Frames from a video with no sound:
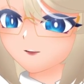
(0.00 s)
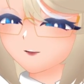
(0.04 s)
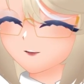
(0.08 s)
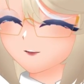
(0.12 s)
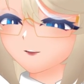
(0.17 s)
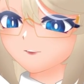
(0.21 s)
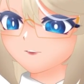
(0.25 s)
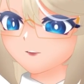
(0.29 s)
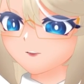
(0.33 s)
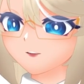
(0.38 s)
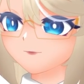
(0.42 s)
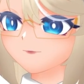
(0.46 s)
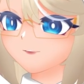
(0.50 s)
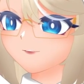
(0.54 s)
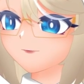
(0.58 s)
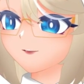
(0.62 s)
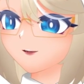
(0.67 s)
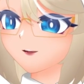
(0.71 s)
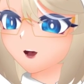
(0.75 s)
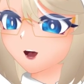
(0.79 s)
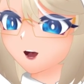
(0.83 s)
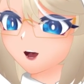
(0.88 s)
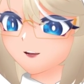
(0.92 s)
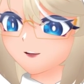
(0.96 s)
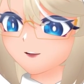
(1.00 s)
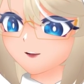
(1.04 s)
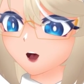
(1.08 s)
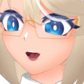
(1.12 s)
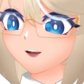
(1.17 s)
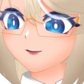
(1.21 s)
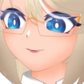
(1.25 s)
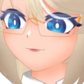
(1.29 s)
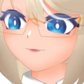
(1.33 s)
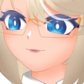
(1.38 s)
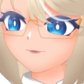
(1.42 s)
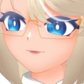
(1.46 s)
So you can add
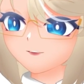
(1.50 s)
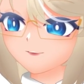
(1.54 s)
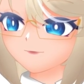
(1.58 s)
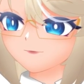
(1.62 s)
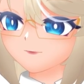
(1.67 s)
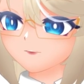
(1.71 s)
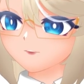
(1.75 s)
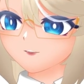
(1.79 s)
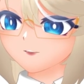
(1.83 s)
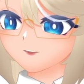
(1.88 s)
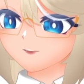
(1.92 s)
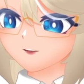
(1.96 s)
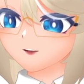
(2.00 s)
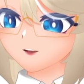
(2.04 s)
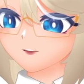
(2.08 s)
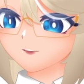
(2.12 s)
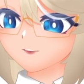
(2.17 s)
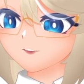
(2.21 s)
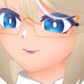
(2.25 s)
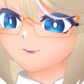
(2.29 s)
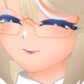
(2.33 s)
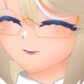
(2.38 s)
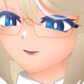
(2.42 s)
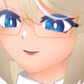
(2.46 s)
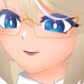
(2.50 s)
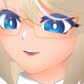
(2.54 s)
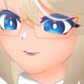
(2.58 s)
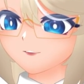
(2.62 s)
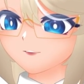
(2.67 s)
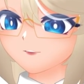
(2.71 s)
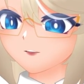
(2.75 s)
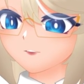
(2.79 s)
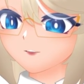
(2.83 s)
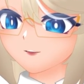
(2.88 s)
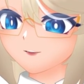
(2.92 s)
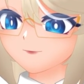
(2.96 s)
items in between layers.
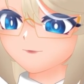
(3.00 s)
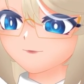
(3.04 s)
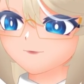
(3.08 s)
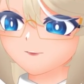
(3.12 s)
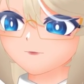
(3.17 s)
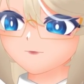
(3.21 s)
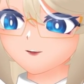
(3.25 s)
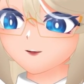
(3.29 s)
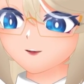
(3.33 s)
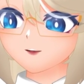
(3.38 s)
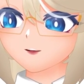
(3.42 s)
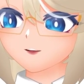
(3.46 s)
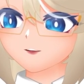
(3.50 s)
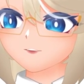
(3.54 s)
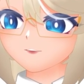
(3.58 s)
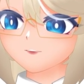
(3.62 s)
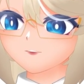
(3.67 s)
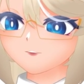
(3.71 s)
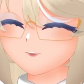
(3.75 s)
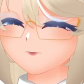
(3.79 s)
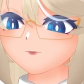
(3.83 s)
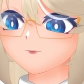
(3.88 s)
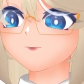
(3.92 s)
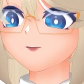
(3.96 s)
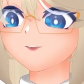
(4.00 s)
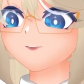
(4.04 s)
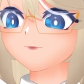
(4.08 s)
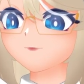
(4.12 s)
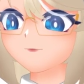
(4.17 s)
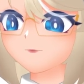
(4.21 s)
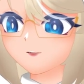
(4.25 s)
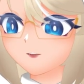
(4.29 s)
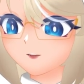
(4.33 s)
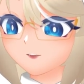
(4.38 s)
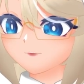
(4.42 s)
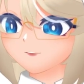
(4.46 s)
So if you needed to, you
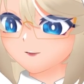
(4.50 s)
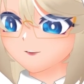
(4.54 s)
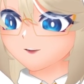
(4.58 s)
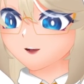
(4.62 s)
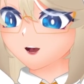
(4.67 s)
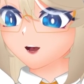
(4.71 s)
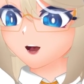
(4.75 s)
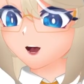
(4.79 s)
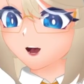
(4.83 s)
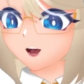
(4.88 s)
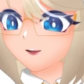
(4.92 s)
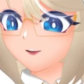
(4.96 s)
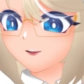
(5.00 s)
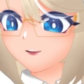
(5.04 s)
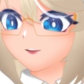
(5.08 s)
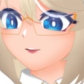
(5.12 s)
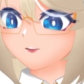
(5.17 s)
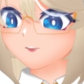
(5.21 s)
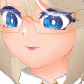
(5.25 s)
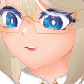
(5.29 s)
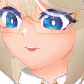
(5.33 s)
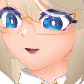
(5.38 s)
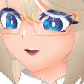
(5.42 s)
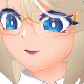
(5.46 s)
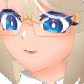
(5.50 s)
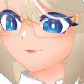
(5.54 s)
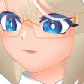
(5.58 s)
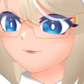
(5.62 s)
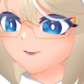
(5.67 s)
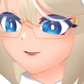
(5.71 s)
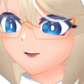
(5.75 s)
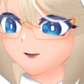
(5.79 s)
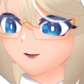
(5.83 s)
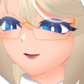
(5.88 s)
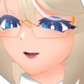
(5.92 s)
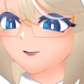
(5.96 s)
could add a new
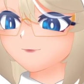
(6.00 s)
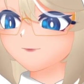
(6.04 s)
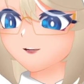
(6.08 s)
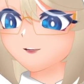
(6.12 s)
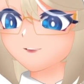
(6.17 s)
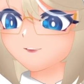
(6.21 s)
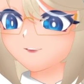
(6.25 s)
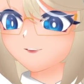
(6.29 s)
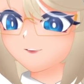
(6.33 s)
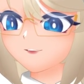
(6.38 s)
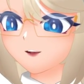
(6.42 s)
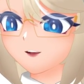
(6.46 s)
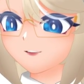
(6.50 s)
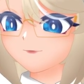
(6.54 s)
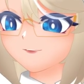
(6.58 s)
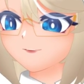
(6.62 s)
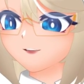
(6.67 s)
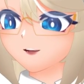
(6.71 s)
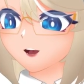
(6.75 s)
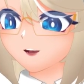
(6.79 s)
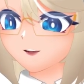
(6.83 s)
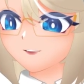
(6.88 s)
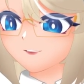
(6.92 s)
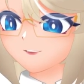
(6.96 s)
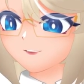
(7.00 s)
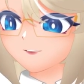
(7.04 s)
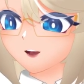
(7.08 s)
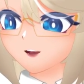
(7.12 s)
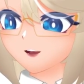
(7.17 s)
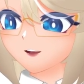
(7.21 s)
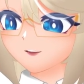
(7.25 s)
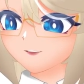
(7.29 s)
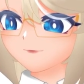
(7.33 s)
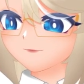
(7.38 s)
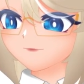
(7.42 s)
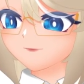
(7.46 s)
outfit and then save it as an
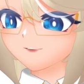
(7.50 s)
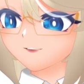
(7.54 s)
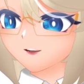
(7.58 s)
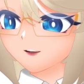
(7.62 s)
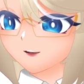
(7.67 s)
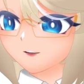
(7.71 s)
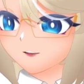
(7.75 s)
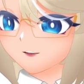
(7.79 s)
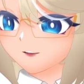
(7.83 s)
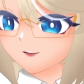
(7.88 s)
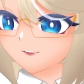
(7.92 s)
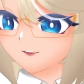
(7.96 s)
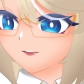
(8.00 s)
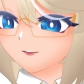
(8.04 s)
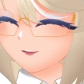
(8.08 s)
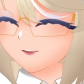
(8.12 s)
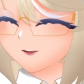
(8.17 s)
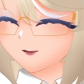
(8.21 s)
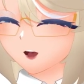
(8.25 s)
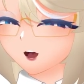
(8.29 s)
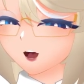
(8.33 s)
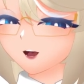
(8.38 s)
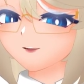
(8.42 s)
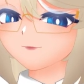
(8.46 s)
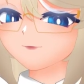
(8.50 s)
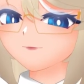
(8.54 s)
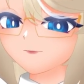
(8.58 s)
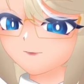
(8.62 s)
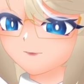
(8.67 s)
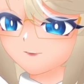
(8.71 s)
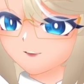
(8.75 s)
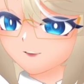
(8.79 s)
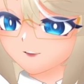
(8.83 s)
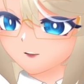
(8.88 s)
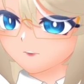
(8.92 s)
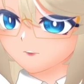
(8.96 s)
item scene, and it
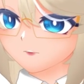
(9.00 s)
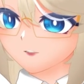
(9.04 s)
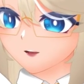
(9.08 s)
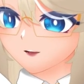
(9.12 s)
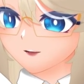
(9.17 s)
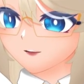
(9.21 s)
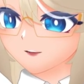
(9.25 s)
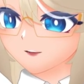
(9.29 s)
would still work.